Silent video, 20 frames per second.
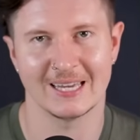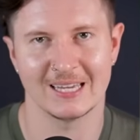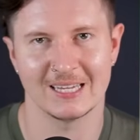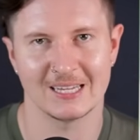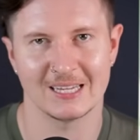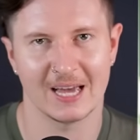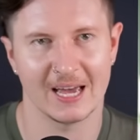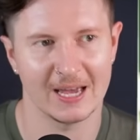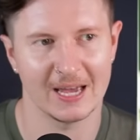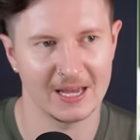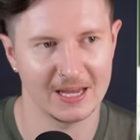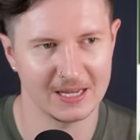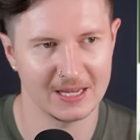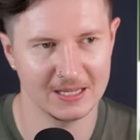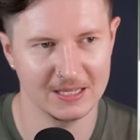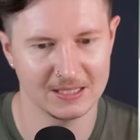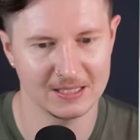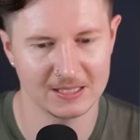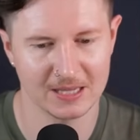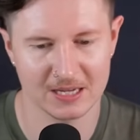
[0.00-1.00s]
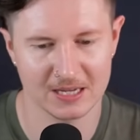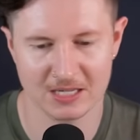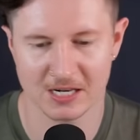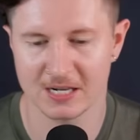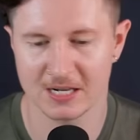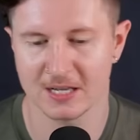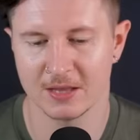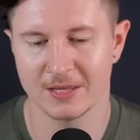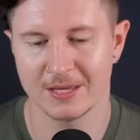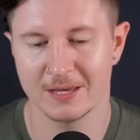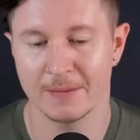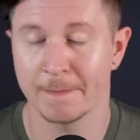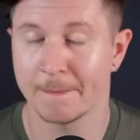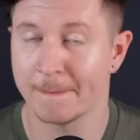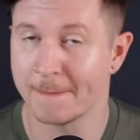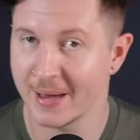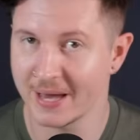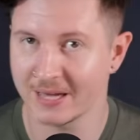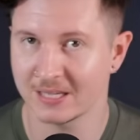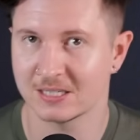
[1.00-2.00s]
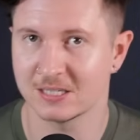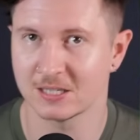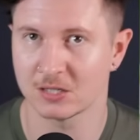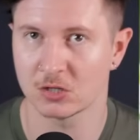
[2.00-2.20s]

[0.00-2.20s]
it is actually the best